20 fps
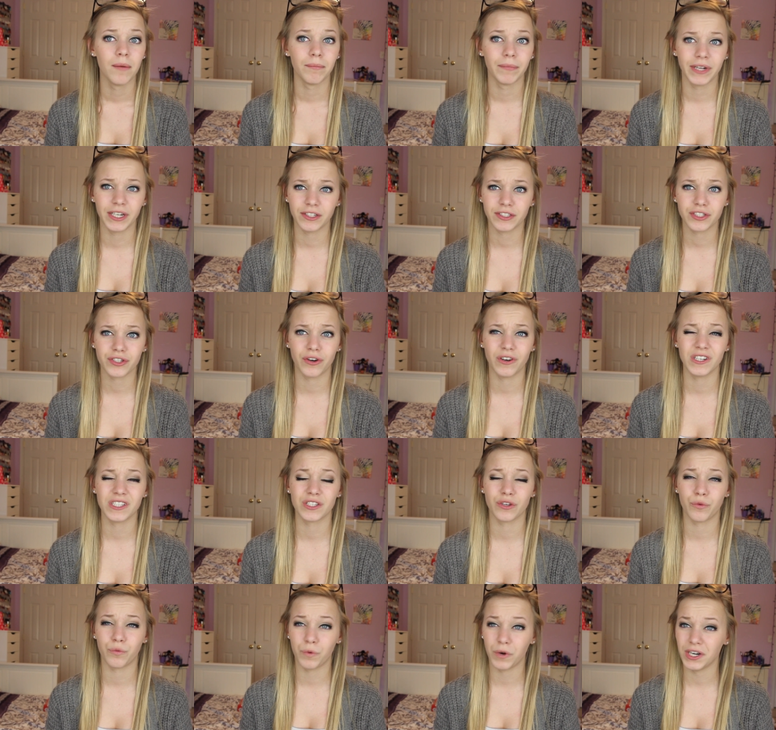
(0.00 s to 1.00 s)
Middle school
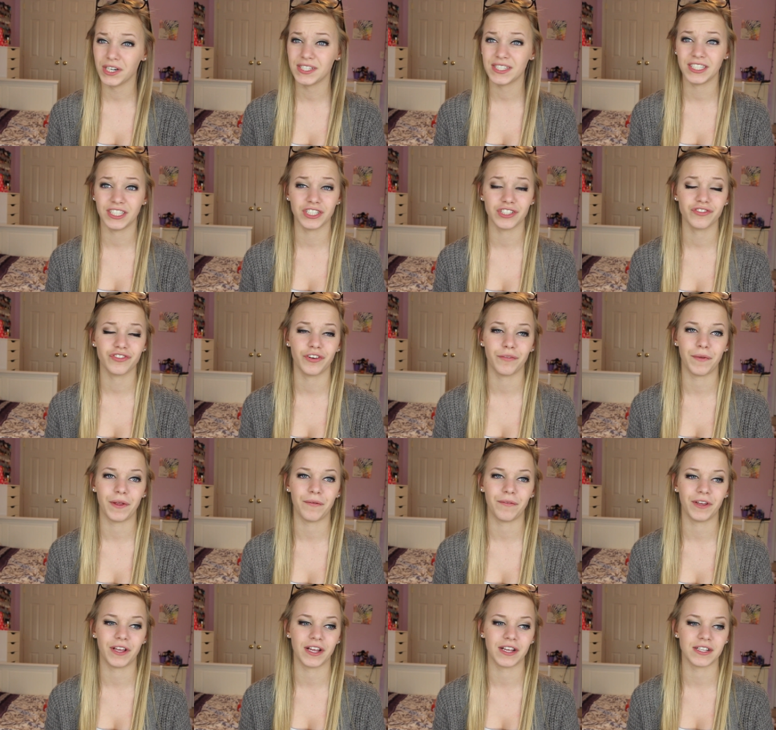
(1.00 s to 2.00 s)
is the worst years for
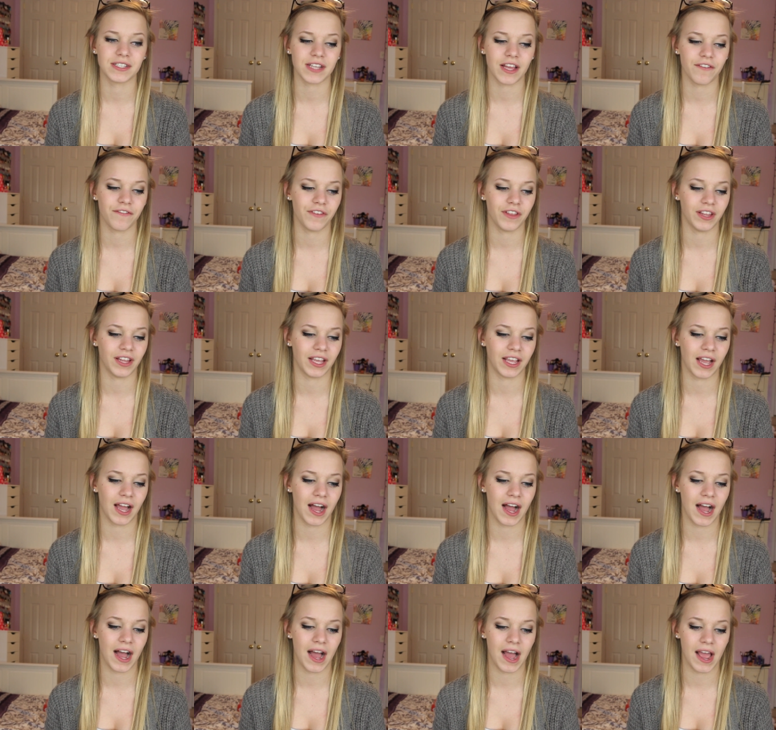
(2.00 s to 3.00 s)
me because I feel like
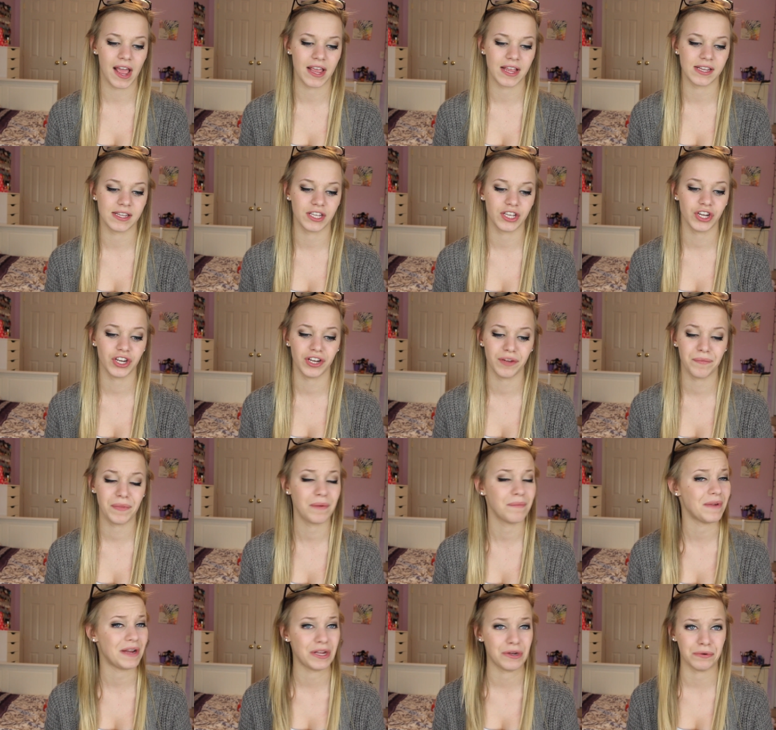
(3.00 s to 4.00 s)
I couldn't
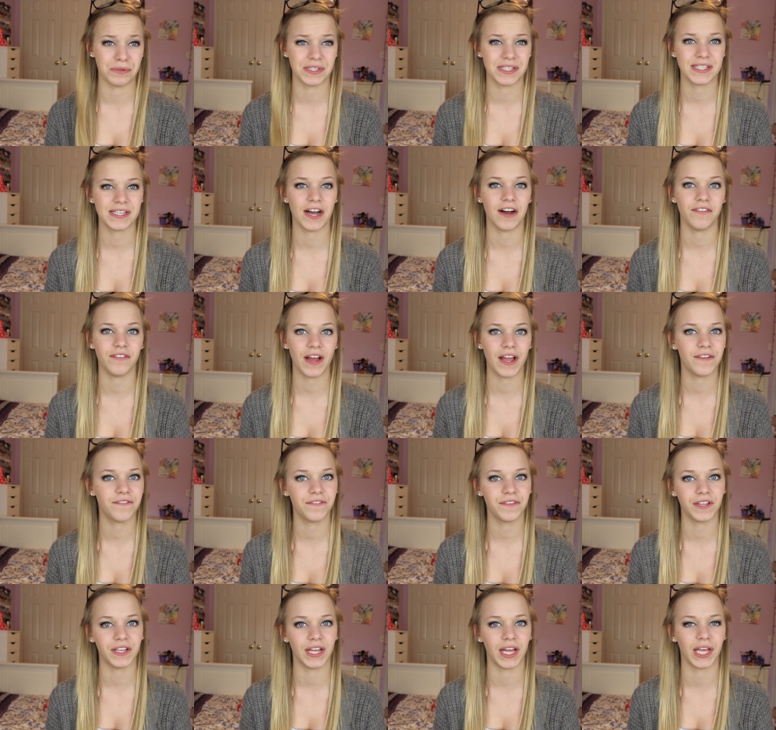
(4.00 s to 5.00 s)
be my own self. I
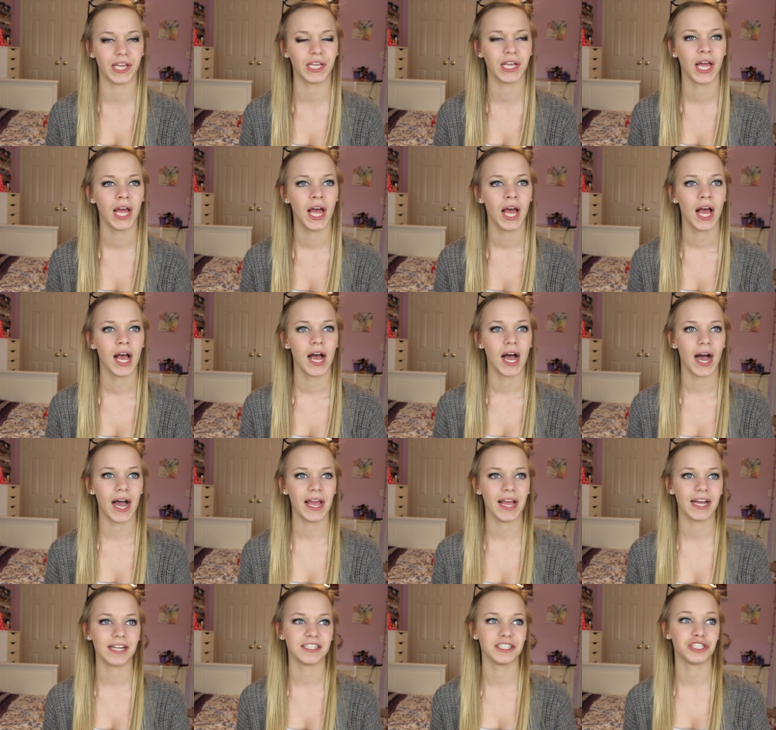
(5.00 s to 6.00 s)
feel like I
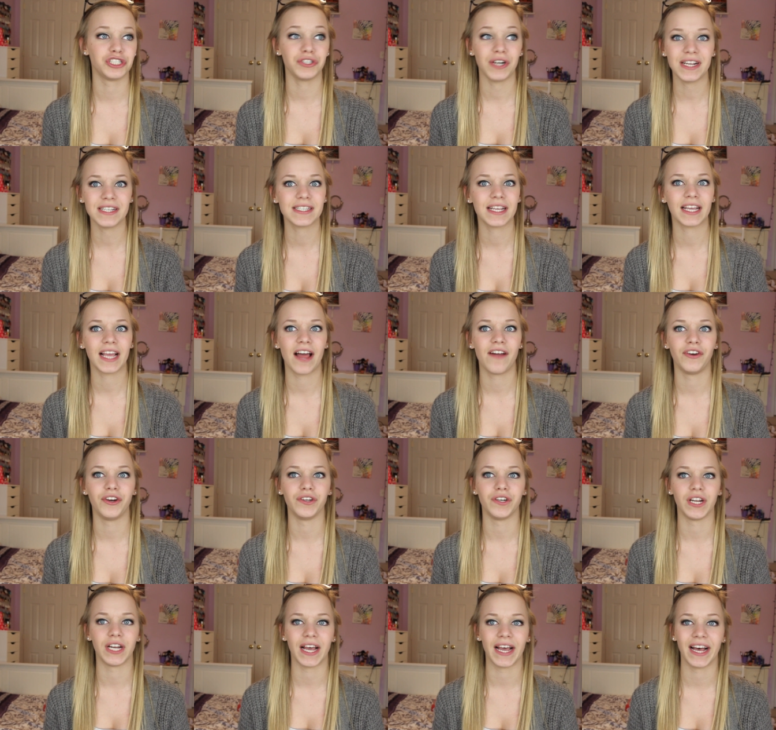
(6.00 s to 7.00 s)
had to dress like
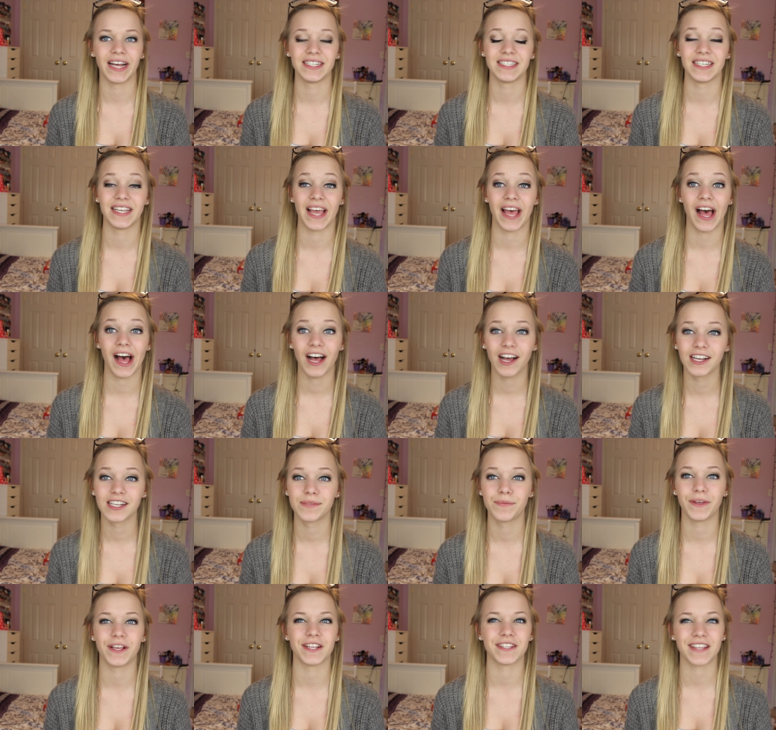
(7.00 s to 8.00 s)
everyone. I had to get
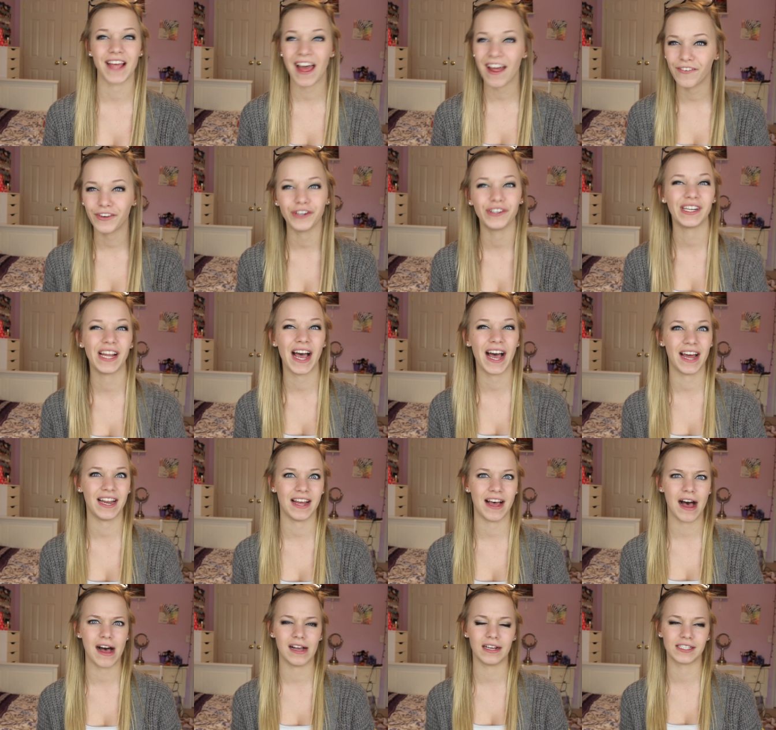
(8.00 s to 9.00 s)
Uggs because everyone had
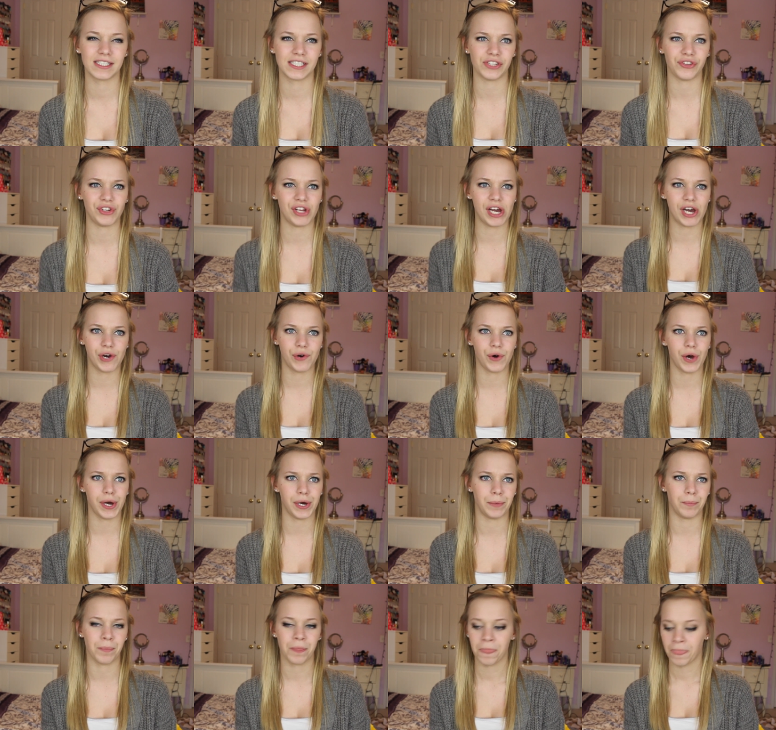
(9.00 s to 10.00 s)
Uggs, you know.
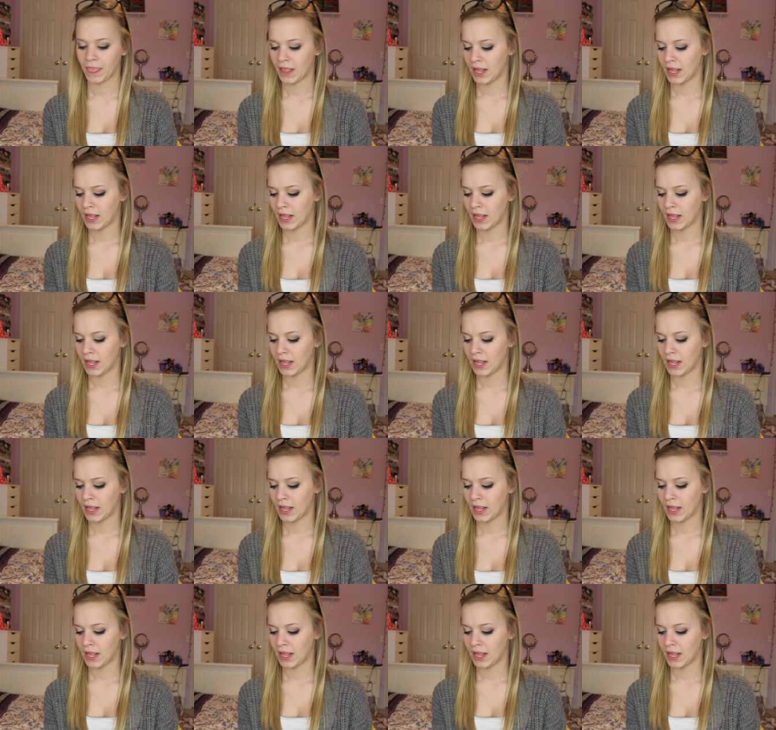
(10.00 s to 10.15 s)
Um,